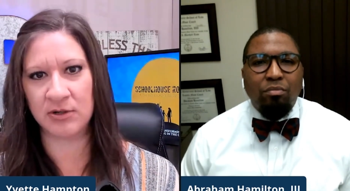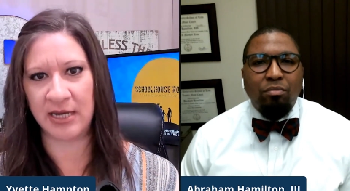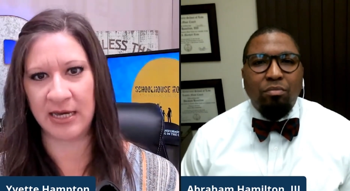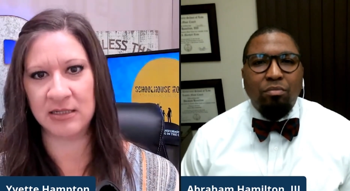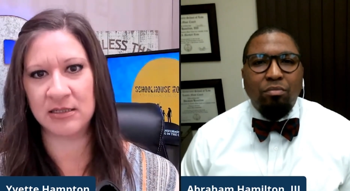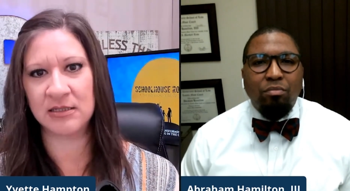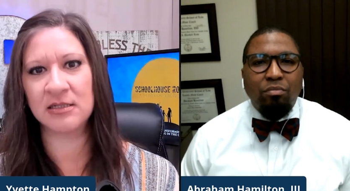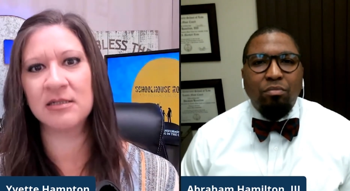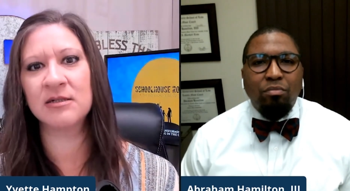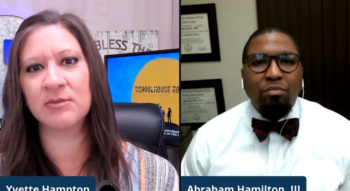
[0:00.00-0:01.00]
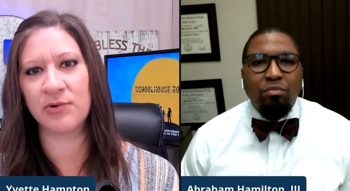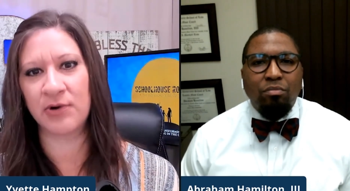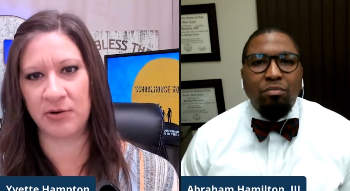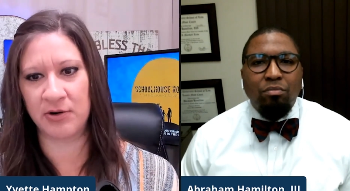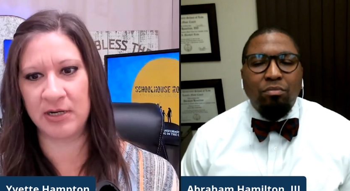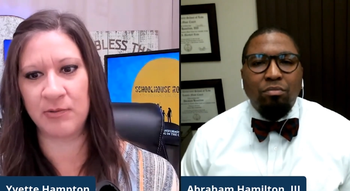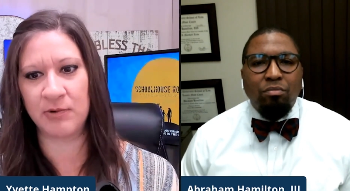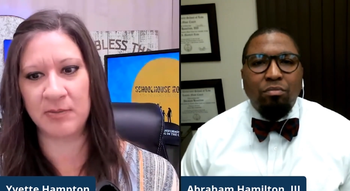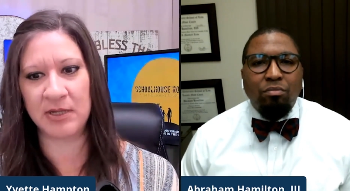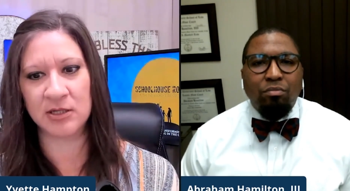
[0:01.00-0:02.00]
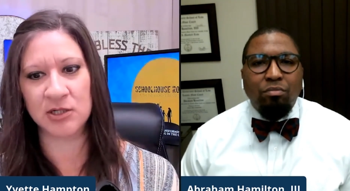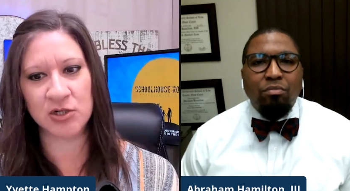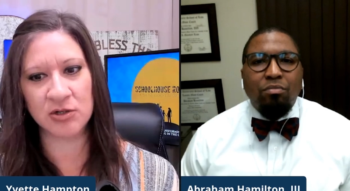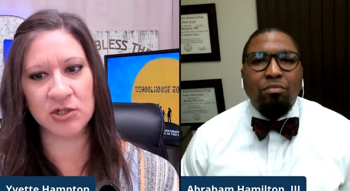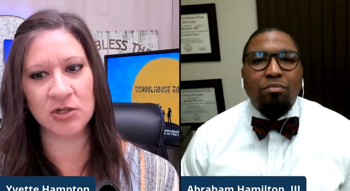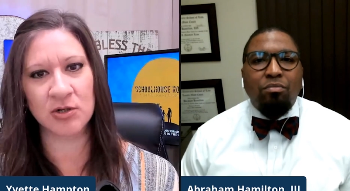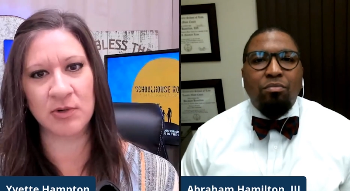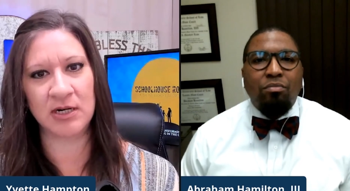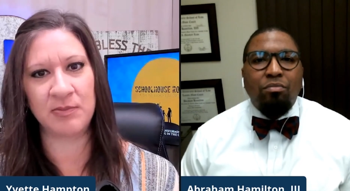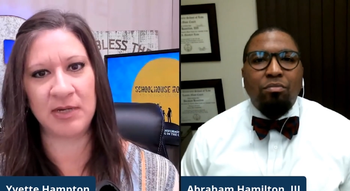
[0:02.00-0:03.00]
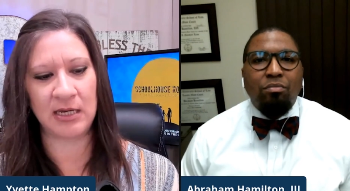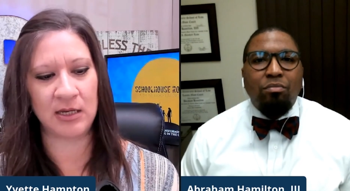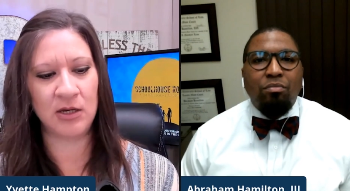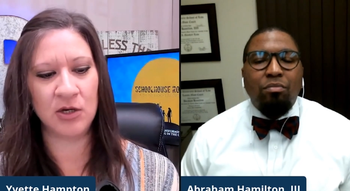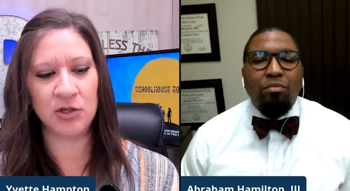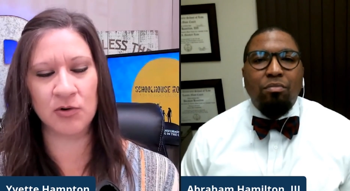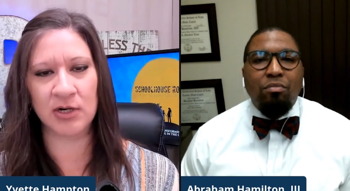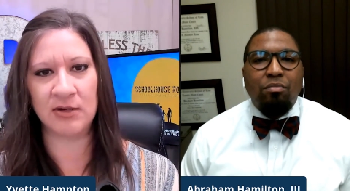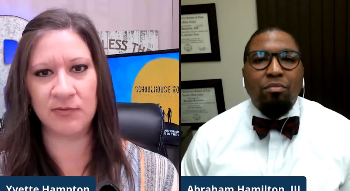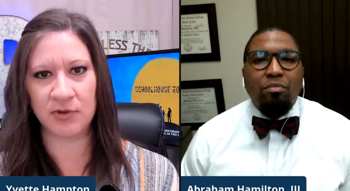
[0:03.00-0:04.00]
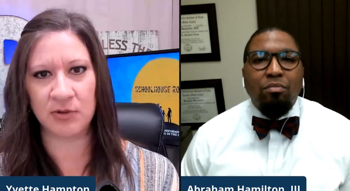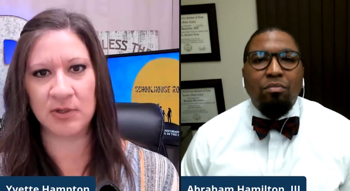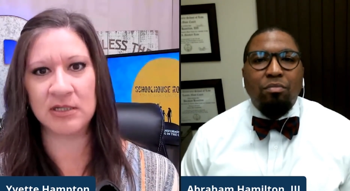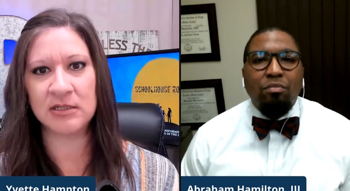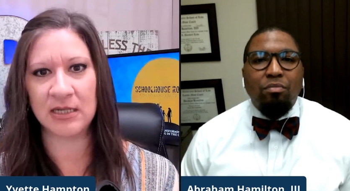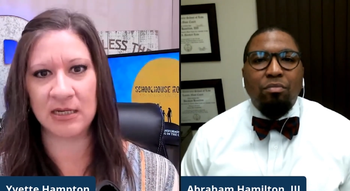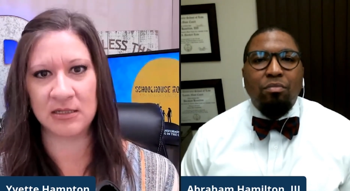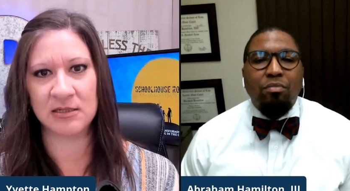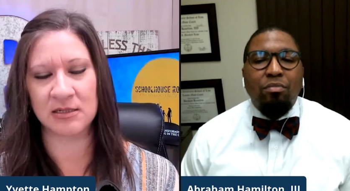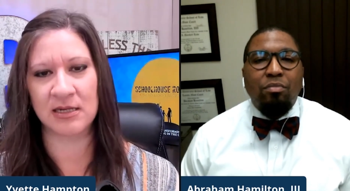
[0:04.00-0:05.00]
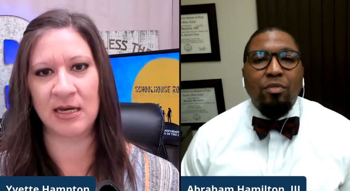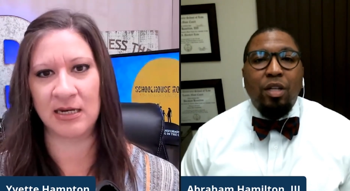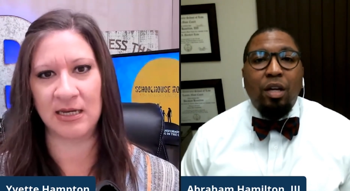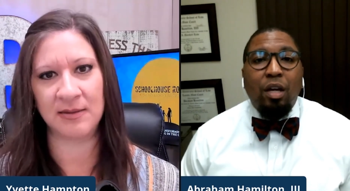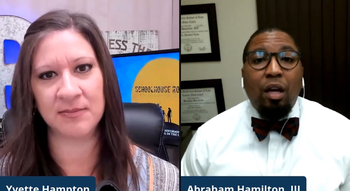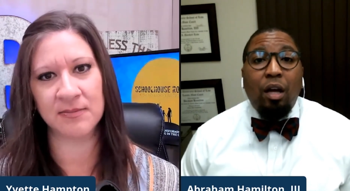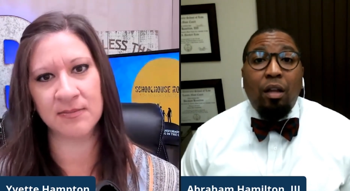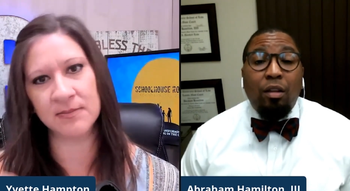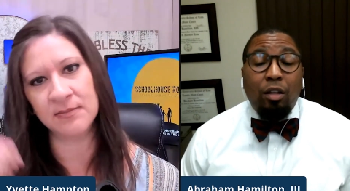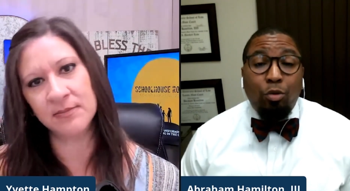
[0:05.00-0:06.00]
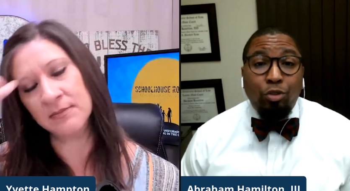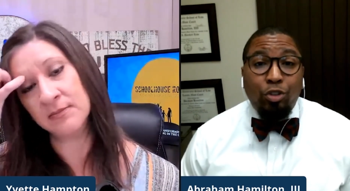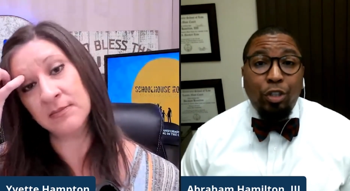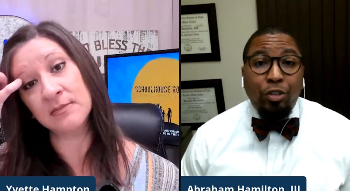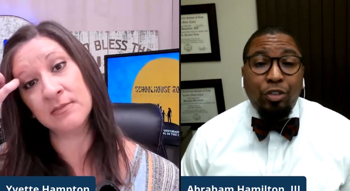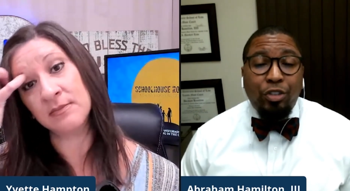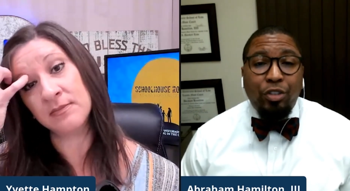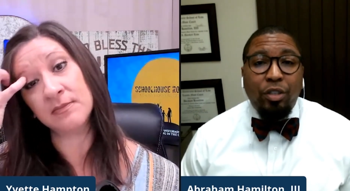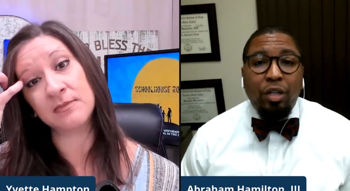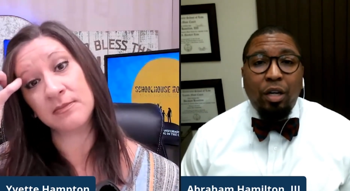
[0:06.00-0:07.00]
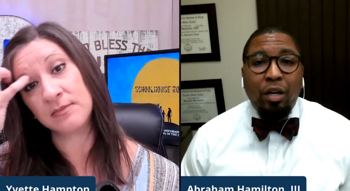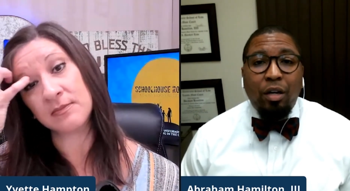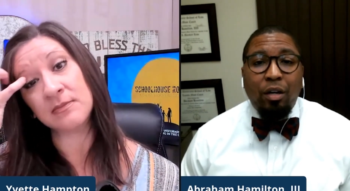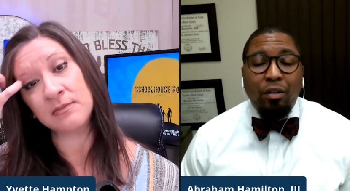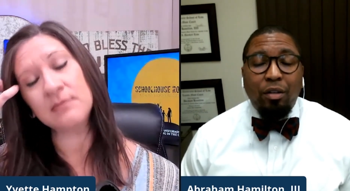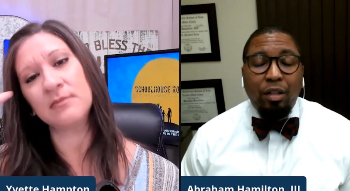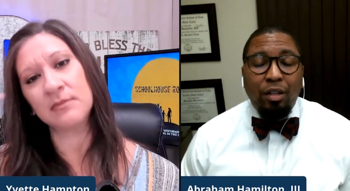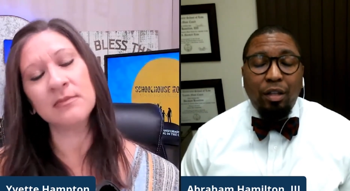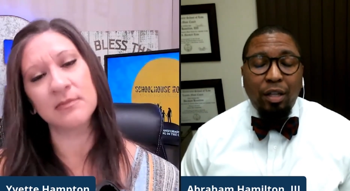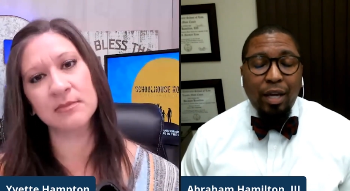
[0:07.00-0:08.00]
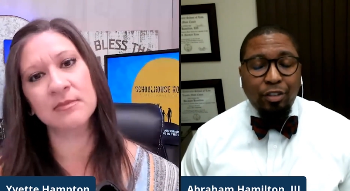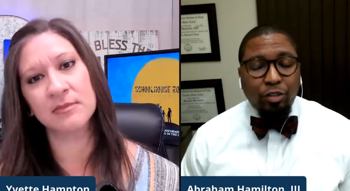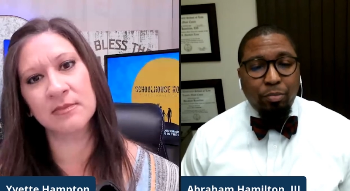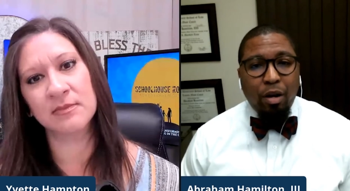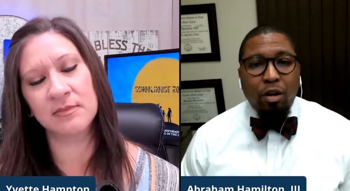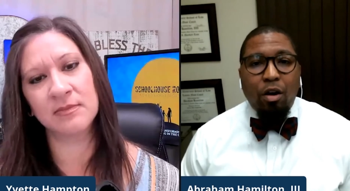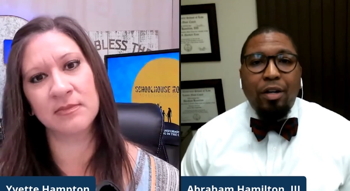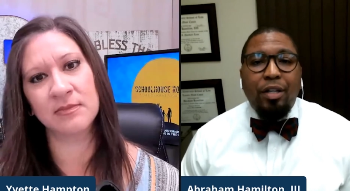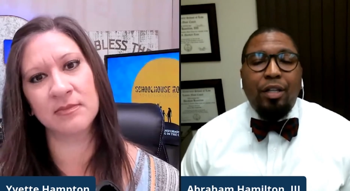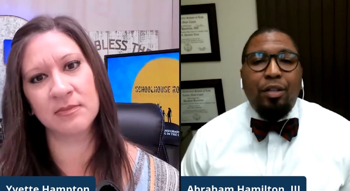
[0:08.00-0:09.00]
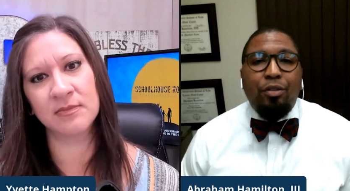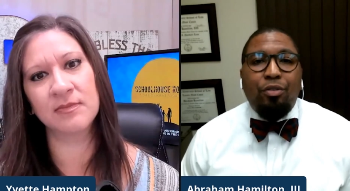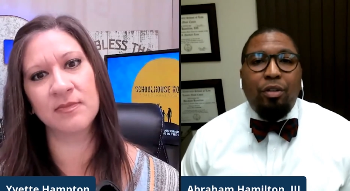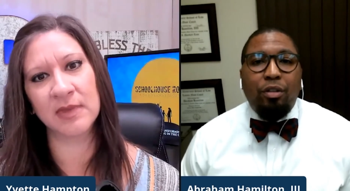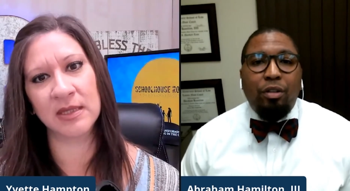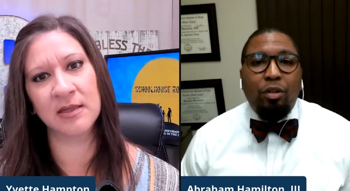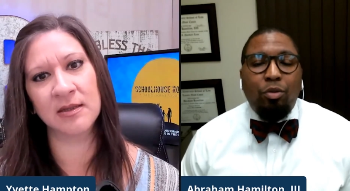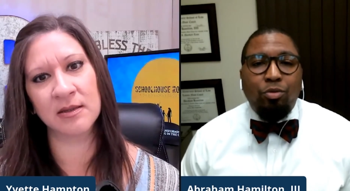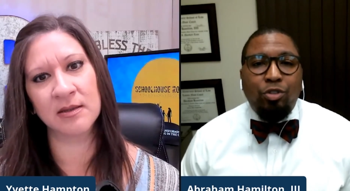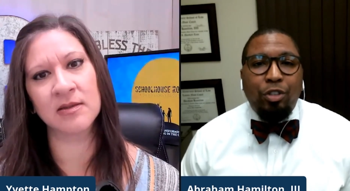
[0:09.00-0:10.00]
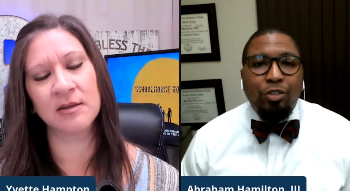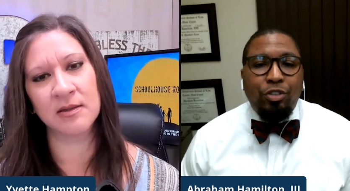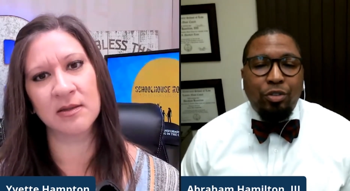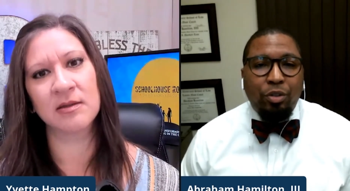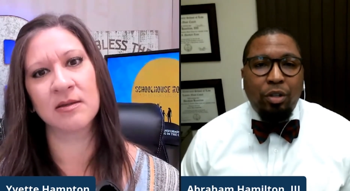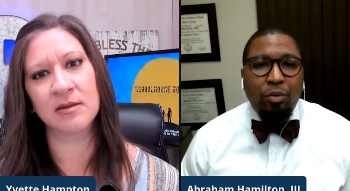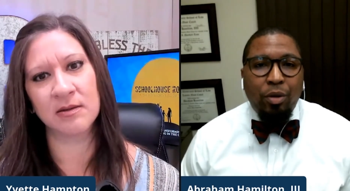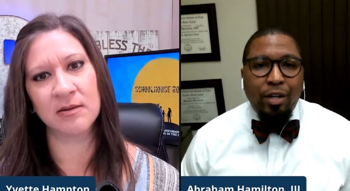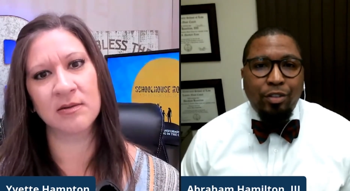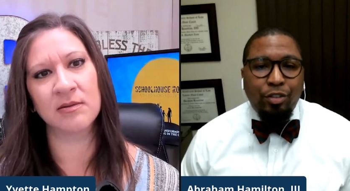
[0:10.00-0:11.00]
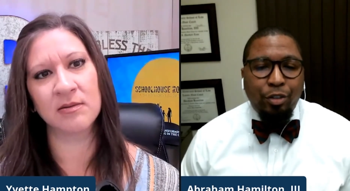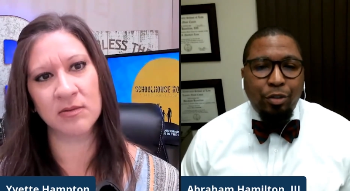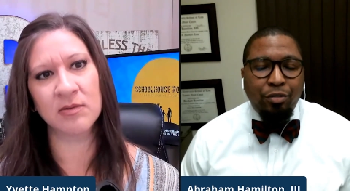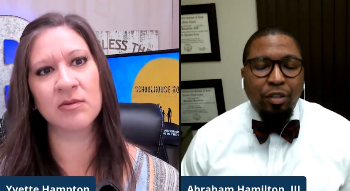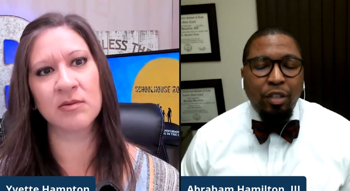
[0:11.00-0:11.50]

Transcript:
Speaker 1: next priority would it be the church or would it be your influence in society
Speaker 2: the local church uh, the, the next priority is the, the local church uh, where i serve